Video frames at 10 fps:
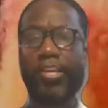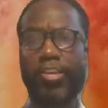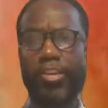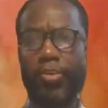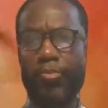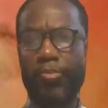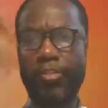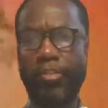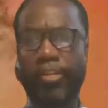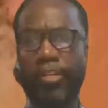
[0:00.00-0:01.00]

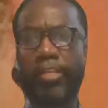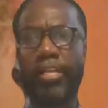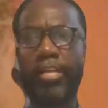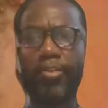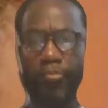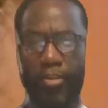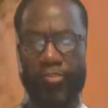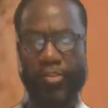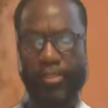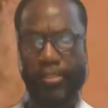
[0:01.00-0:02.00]
using
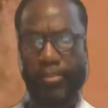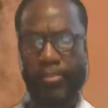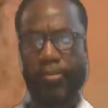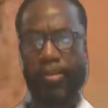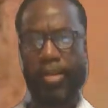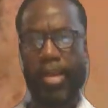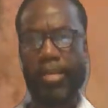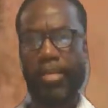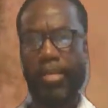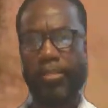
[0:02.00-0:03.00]
regression.
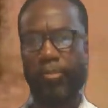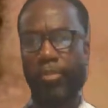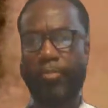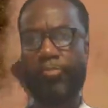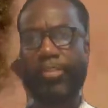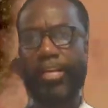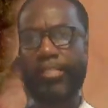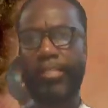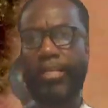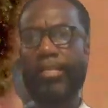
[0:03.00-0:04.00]
Okay, so the
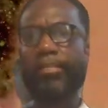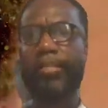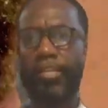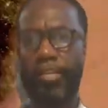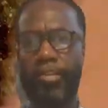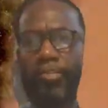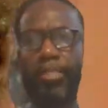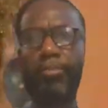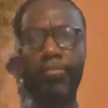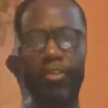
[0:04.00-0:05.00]
prediction
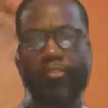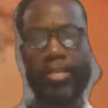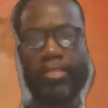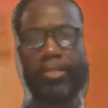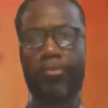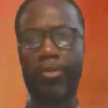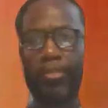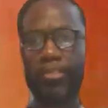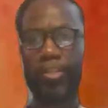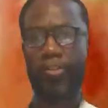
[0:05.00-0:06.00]
using regression was
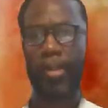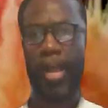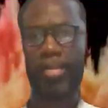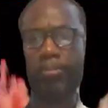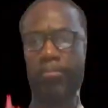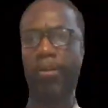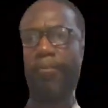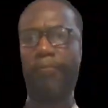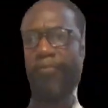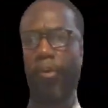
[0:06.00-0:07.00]
the 3rd item.
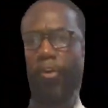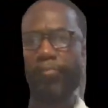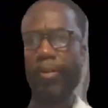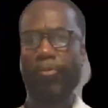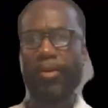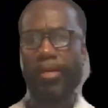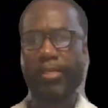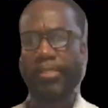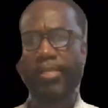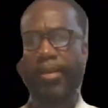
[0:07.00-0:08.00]
Fourthly
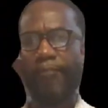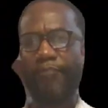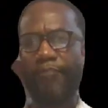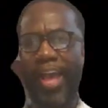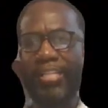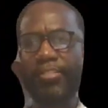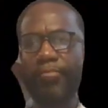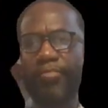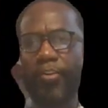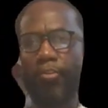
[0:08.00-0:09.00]
was factor
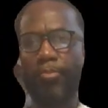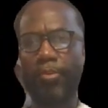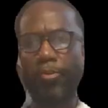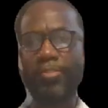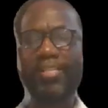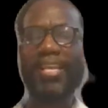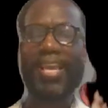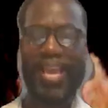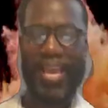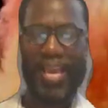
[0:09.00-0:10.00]
variables
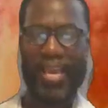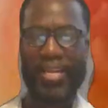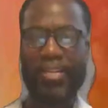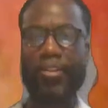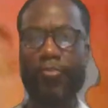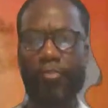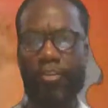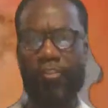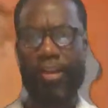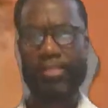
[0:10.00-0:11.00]
in
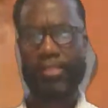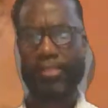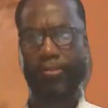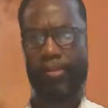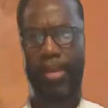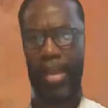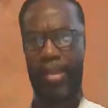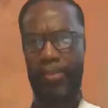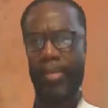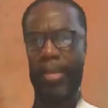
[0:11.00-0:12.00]
regression. Okay,